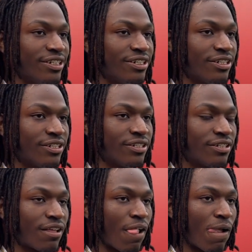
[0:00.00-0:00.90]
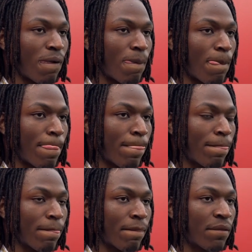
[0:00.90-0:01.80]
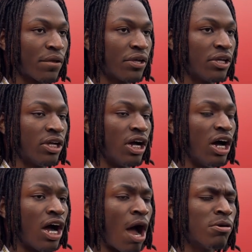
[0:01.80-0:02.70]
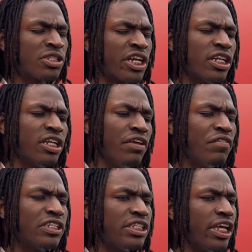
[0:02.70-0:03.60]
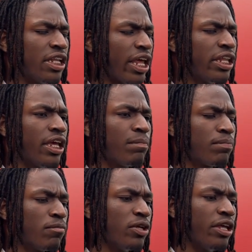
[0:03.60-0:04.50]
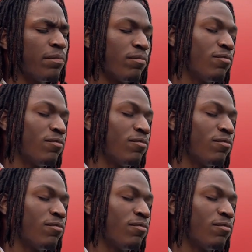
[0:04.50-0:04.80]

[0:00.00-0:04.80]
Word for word: How did the defense play in, the, in that scrimmage? Uh, I would say the defense did. They did. We did.